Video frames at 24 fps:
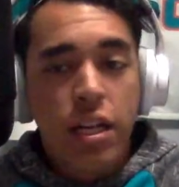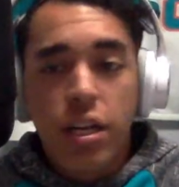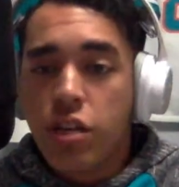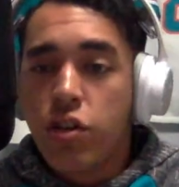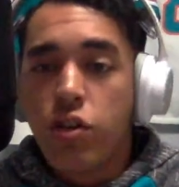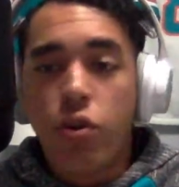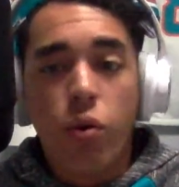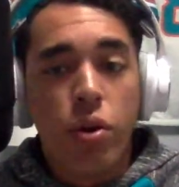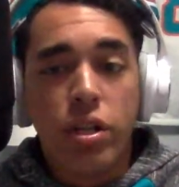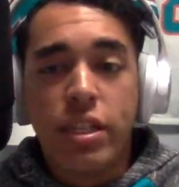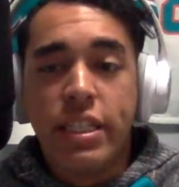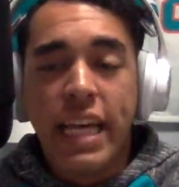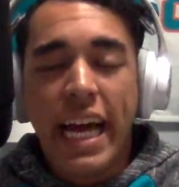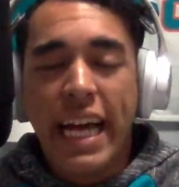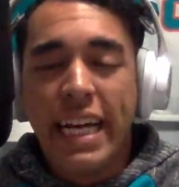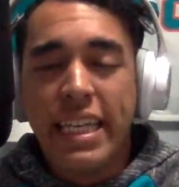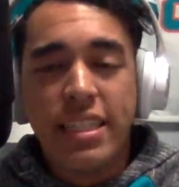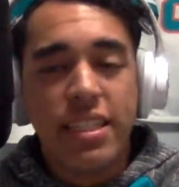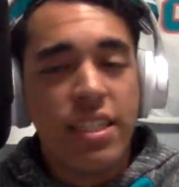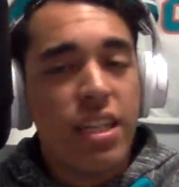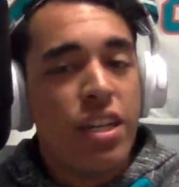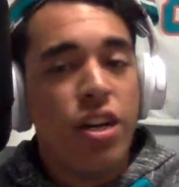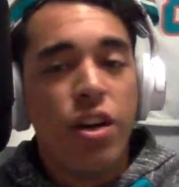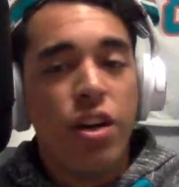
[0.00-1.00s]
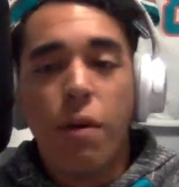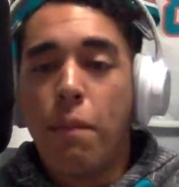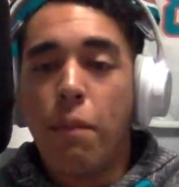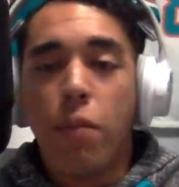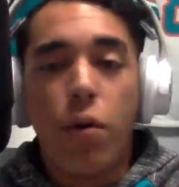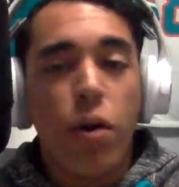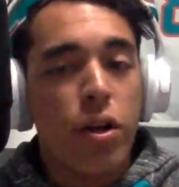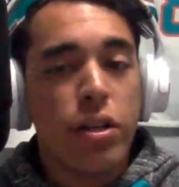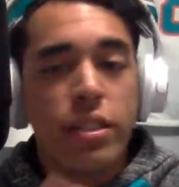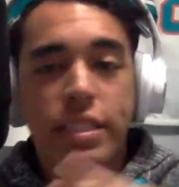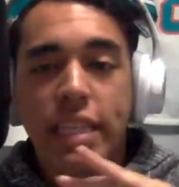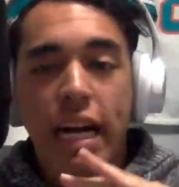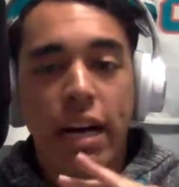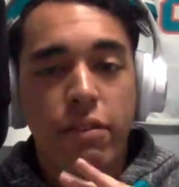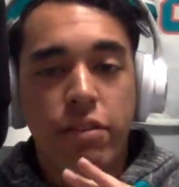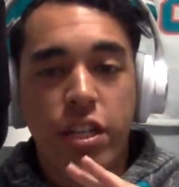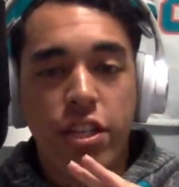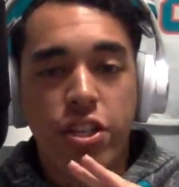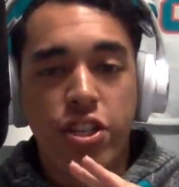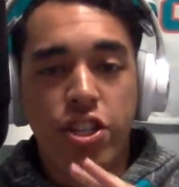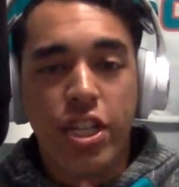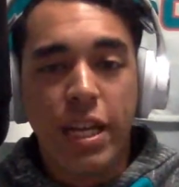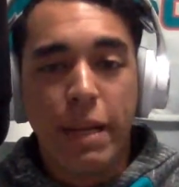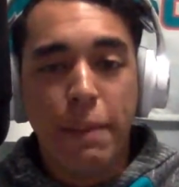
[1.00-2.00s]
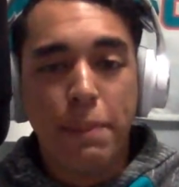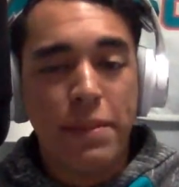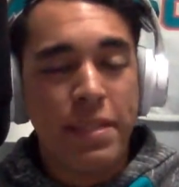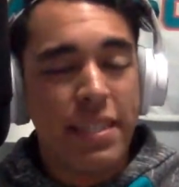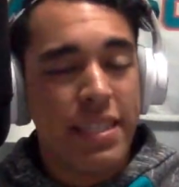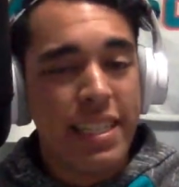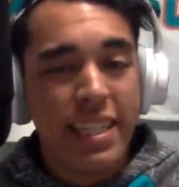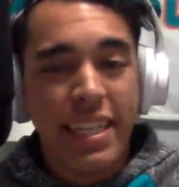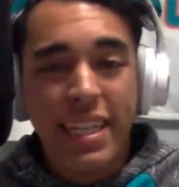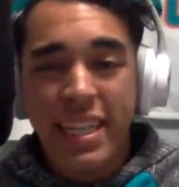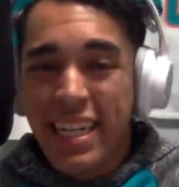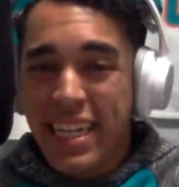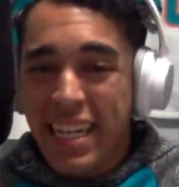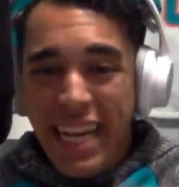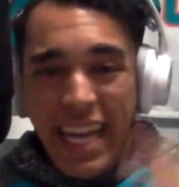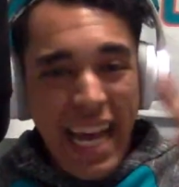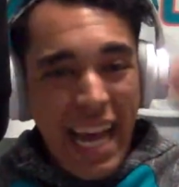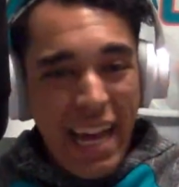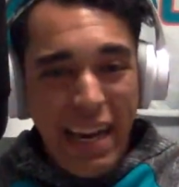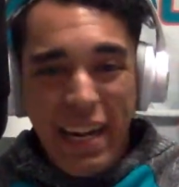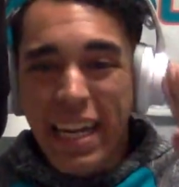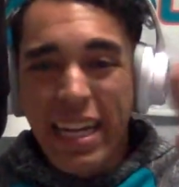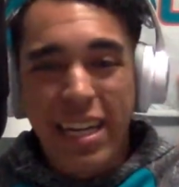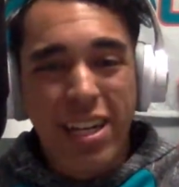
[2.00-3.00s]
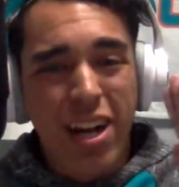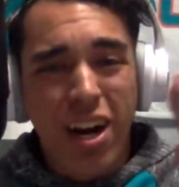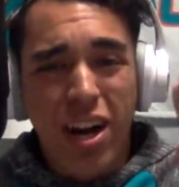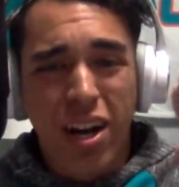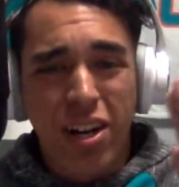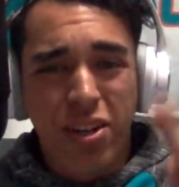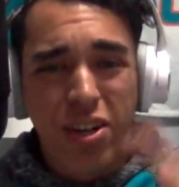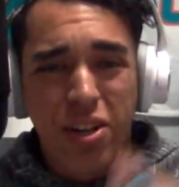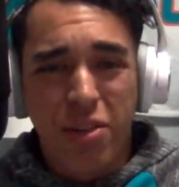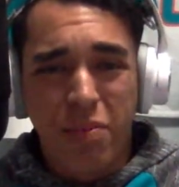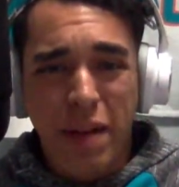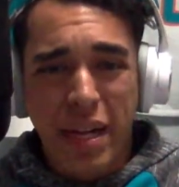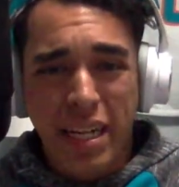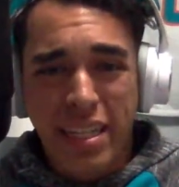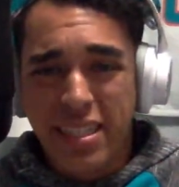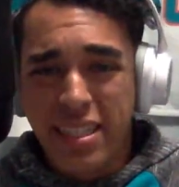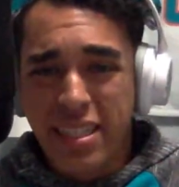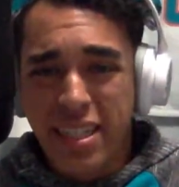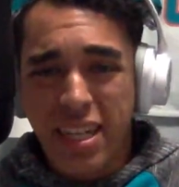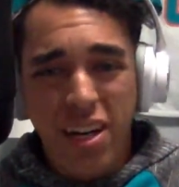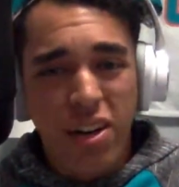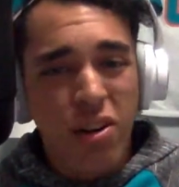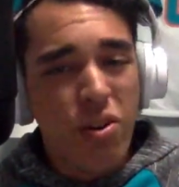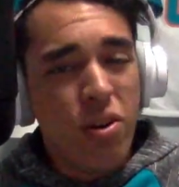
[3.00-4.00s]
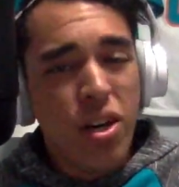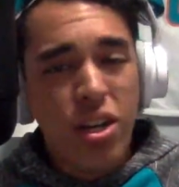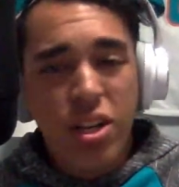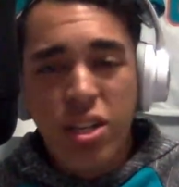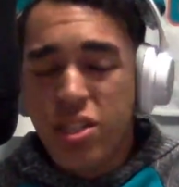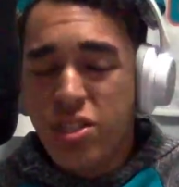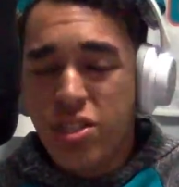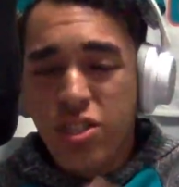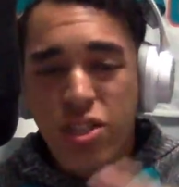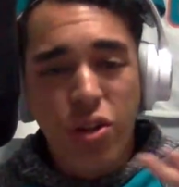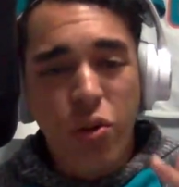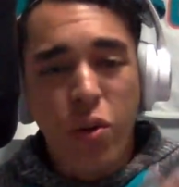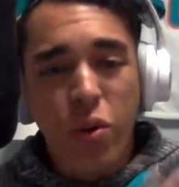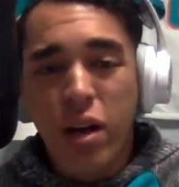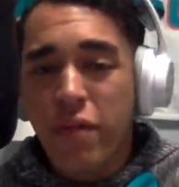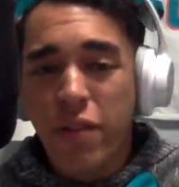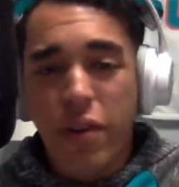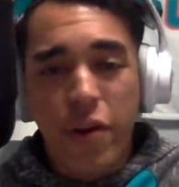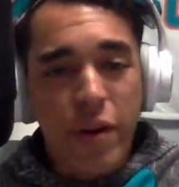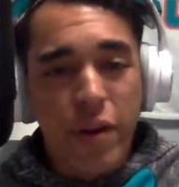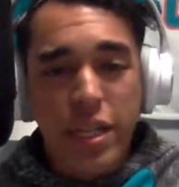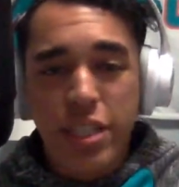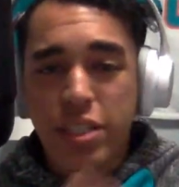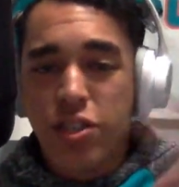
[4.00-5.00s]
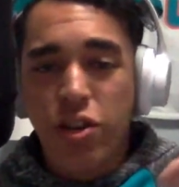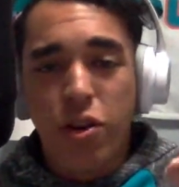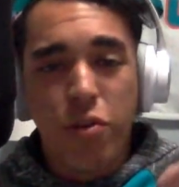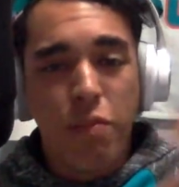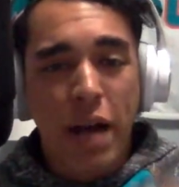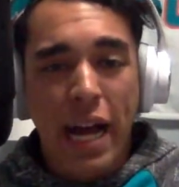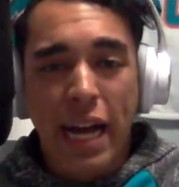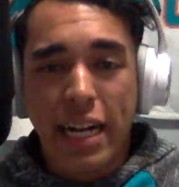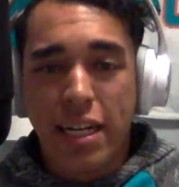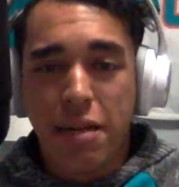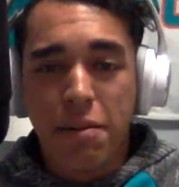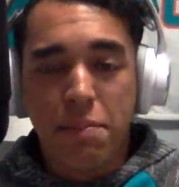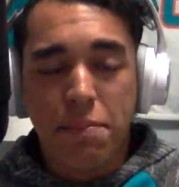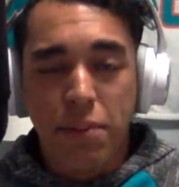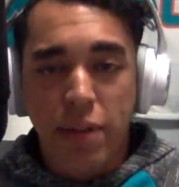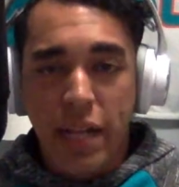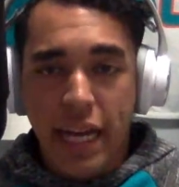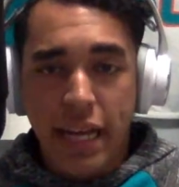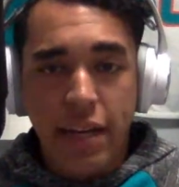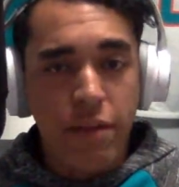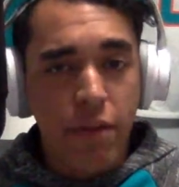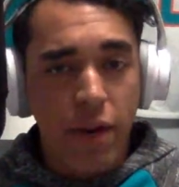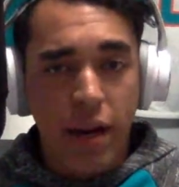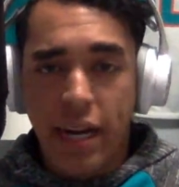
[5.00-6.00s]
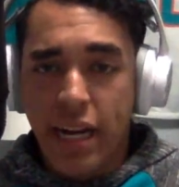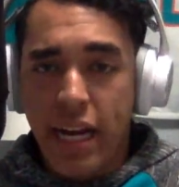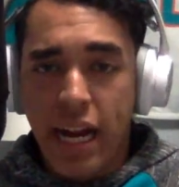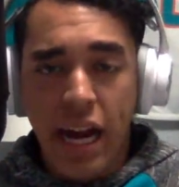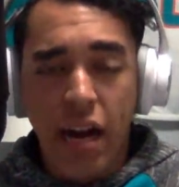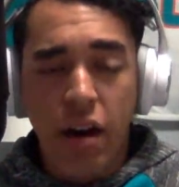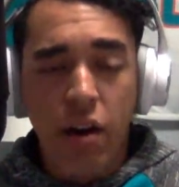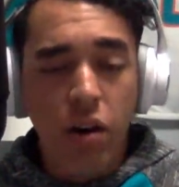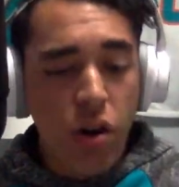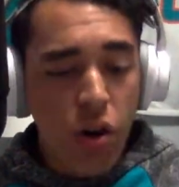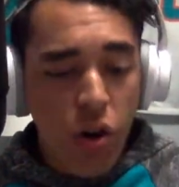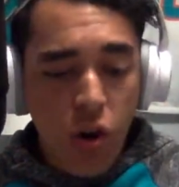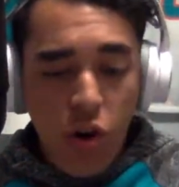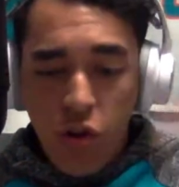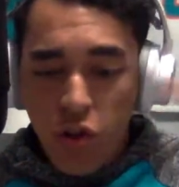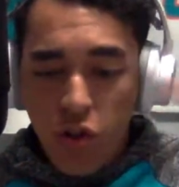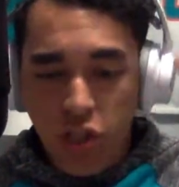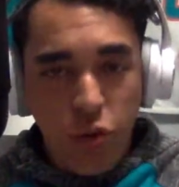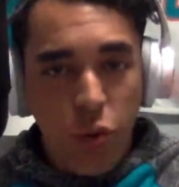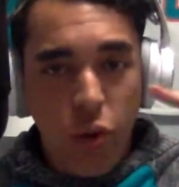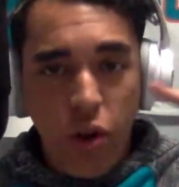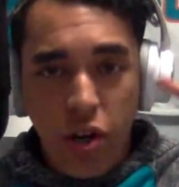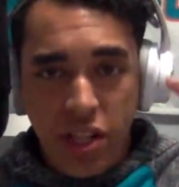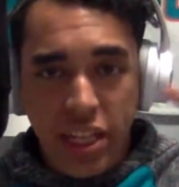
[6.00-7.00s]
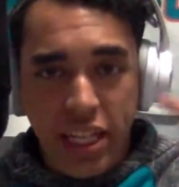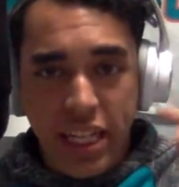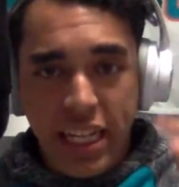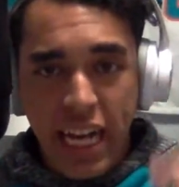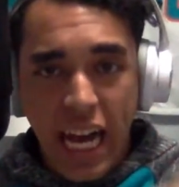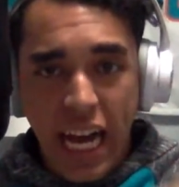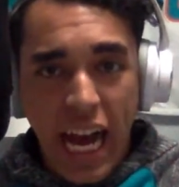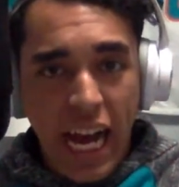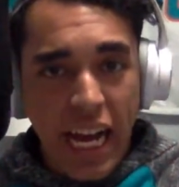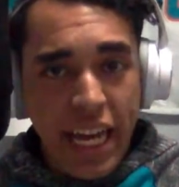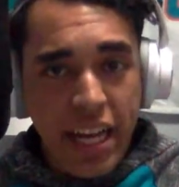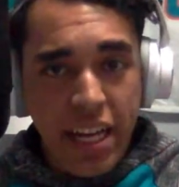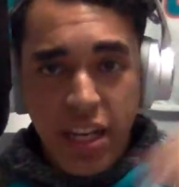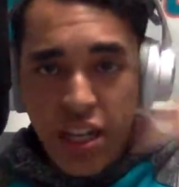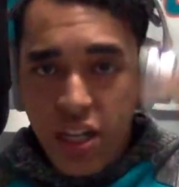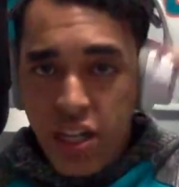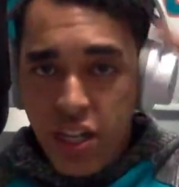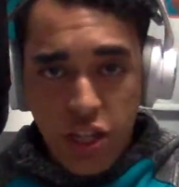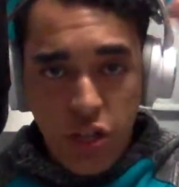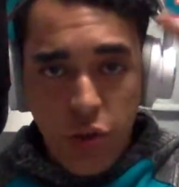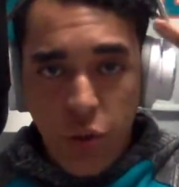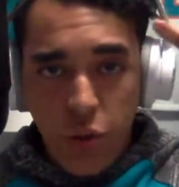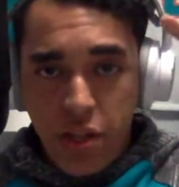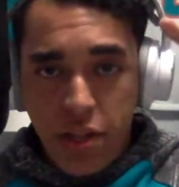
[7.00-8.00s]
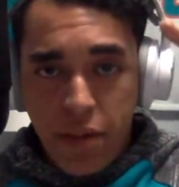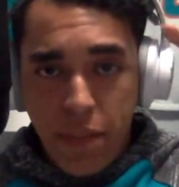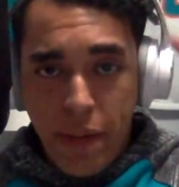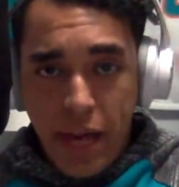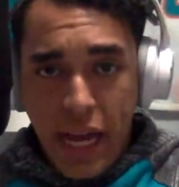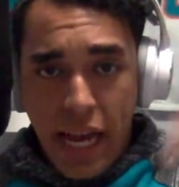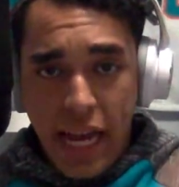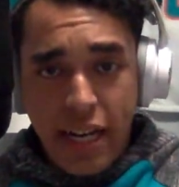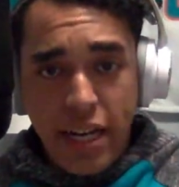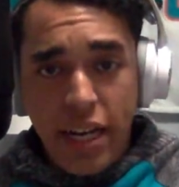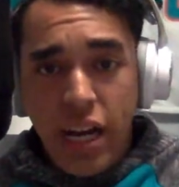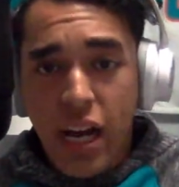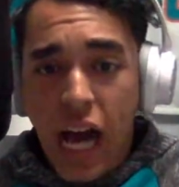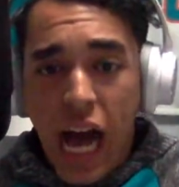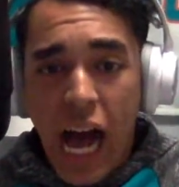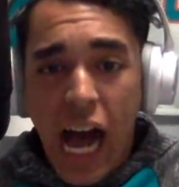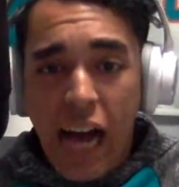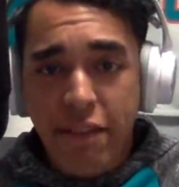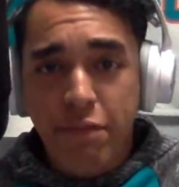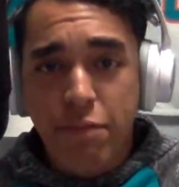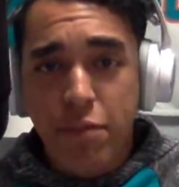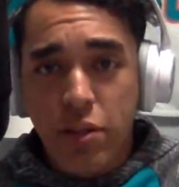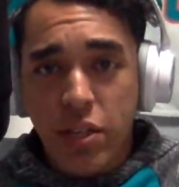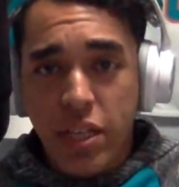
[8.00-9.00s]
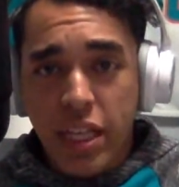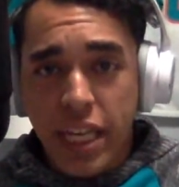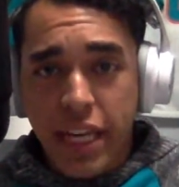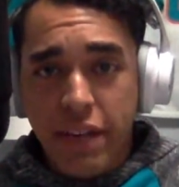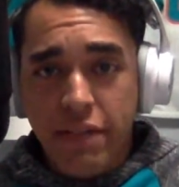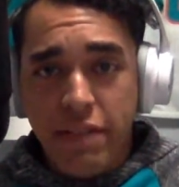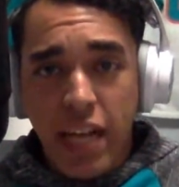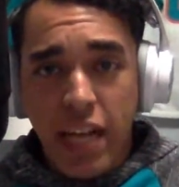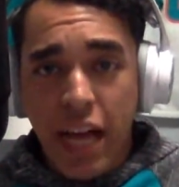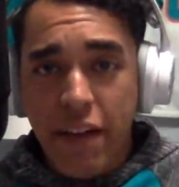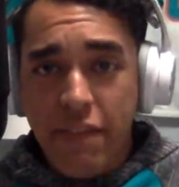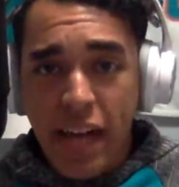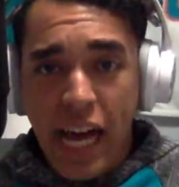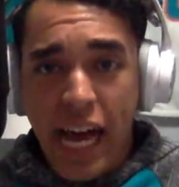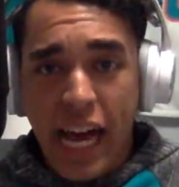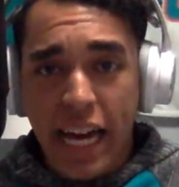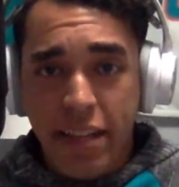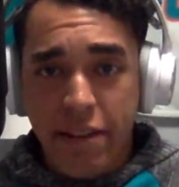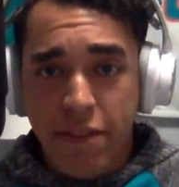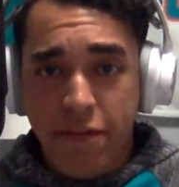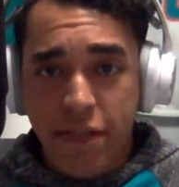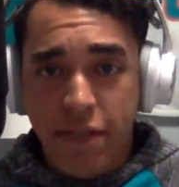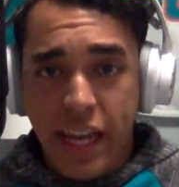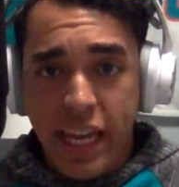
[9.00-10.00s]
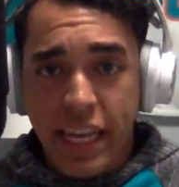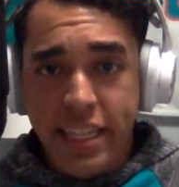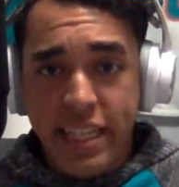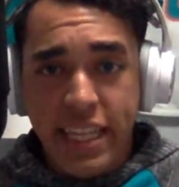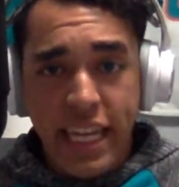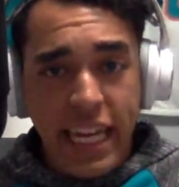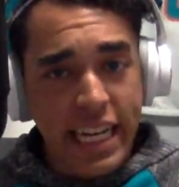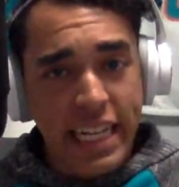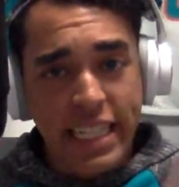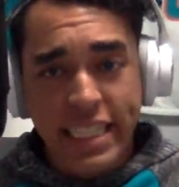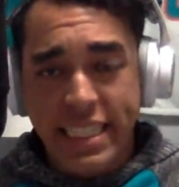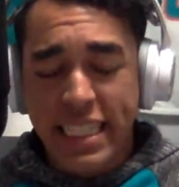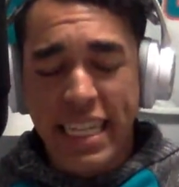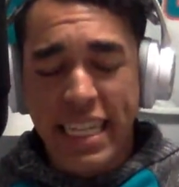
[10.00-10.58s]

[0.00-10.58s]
Cortez burned down the ships and he conquered Mexico. To him, there is no backup plan right now. You are the guy. You are the man. I've believed. I've had the faith. And it's